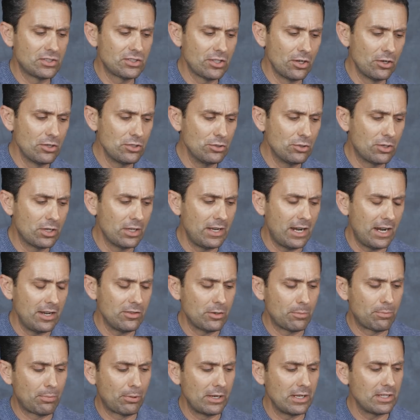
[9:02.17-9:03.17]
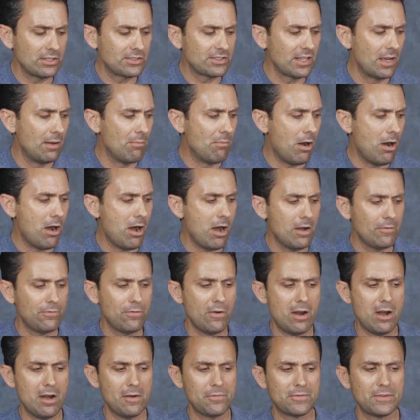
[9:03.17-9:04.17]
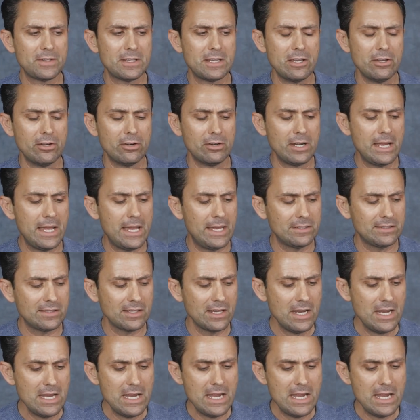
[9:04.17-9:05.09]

so you can either print some off the internet,